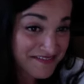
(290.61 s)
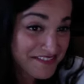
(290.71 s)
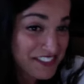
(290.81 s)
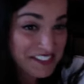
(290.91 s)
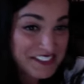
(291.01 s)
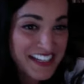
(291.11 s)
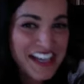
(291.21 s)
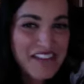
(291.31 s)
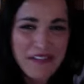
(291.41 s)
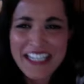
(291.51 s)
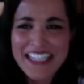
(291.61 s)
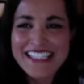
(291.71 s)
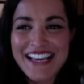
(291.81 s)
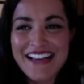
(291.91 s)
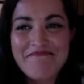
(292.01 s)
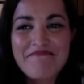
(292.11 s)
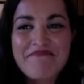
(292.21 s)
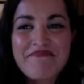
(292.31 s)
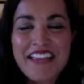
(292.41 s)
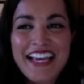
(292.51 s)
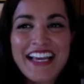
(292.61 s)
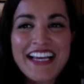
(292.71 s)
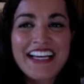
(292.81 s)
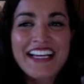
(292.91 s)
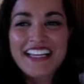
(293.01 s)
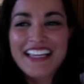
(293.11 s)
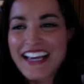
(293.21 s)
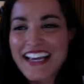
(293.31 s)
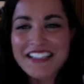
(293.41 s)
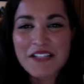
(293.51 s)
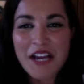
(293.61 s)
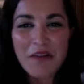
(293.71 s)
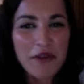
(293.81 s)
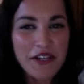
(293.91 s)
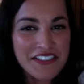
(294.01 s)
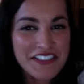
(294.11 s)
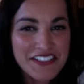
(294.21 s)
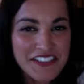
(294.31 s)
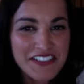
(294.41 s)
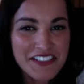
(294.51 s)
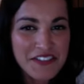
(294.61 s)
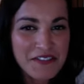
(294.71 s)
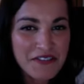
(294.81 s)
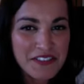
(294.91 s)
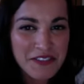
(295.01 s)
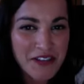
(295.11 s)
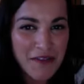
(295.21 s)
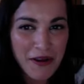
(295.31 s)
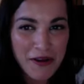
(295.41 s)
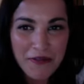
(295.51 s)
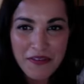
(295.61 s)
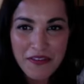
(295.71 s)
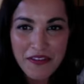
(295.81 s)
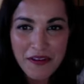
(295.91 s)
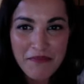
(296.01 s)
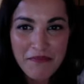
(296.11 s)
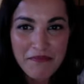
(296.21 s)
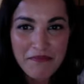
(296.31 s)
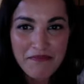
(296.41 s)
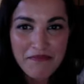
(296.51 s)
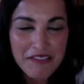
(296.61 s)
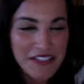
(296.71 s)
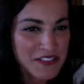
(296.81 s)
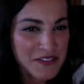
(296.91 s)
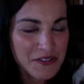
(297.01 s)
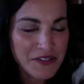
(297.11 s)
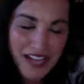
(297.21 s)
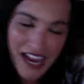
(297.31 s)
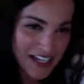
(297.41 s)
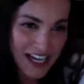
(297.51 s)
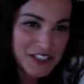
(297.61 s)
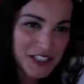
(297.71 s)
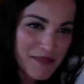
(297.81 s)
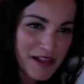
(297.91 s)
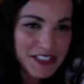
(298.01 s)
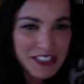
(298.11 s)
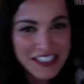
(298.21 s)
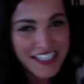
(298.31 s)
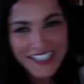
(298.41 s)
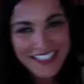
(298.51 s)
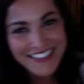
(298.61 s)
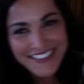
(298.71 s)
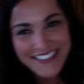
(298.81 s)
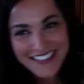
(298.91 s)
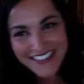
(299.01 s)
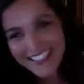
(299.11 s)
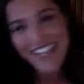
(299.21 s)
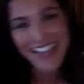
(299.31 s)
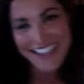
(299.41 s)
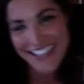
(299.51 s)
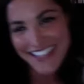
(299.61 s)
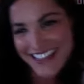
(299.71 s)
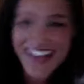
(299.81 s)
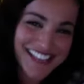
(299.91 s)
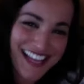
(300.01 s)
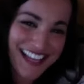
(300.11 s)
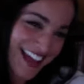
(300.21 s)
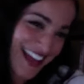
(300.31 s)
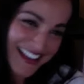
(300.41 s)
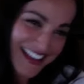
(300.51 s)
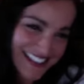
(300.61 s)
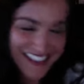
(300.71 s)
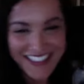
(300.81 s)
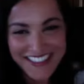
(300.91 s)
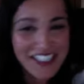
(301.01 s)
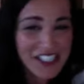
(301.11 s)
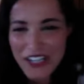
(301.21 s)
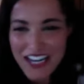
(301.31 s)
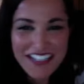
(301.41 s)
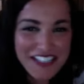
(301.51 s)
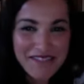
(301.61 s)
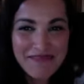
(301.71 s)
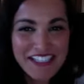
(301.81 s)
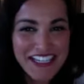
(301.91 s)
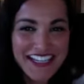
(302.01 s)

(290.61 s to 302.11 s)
So, but it is it is kind of weird because she'll come out with things, casually mention this athlete and that athlete like just trained at the gym today,